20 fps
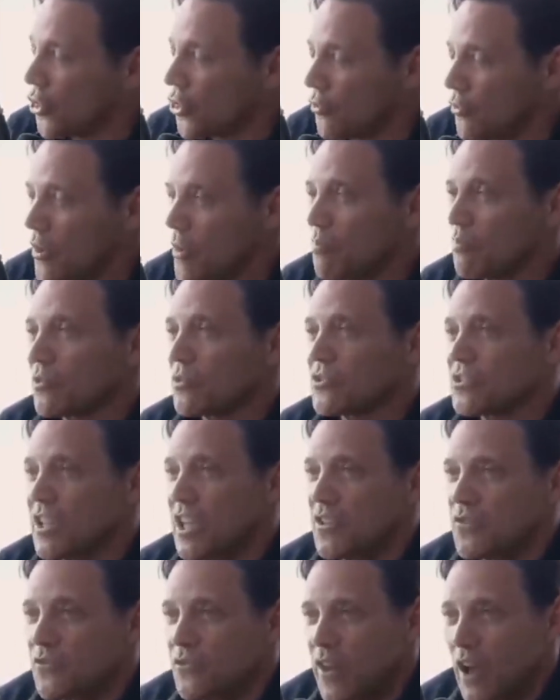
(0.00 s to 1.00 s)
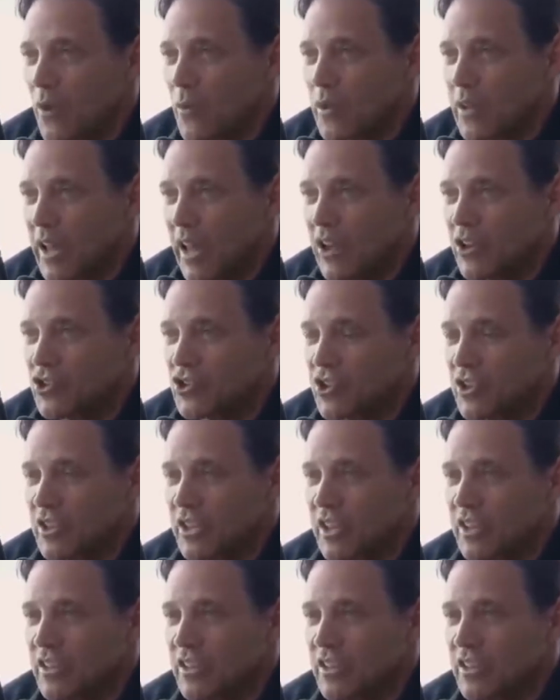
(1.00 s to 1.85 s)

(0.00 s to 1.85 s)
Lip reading: 3% variation